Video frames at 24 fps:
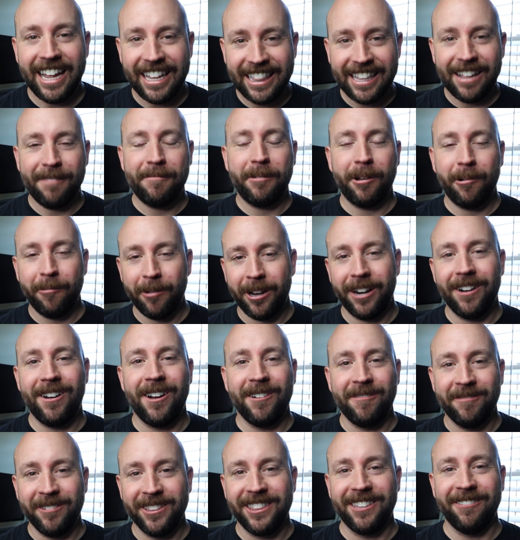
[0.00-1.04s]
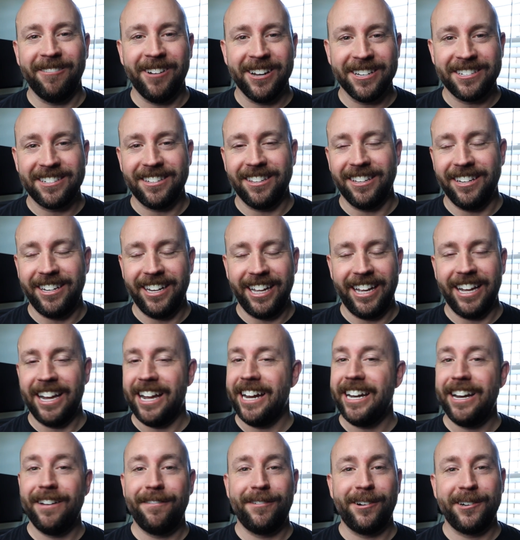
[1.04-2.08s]
And then we went on with the rest of the day.
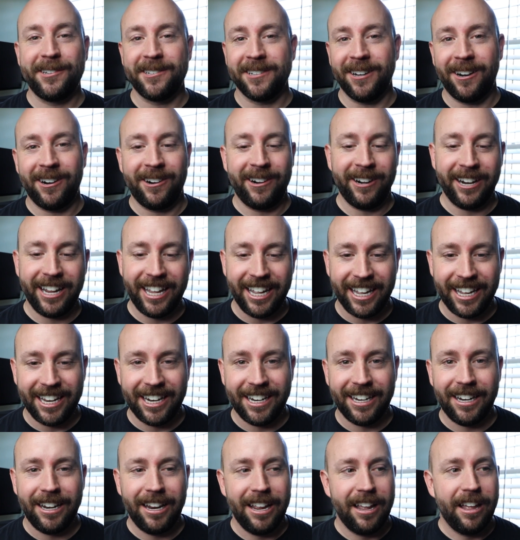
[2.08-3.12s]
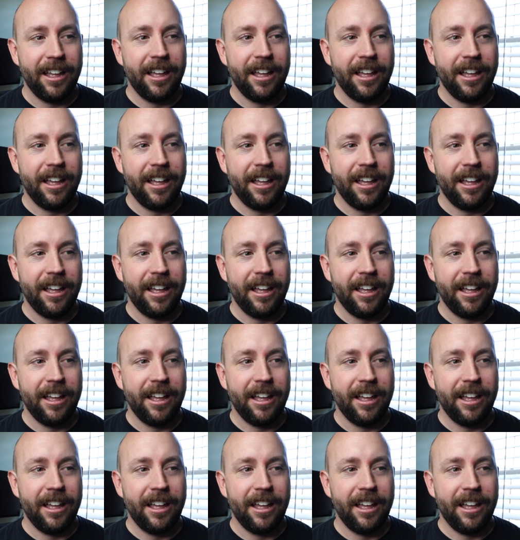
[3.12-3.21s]
I never saw her again.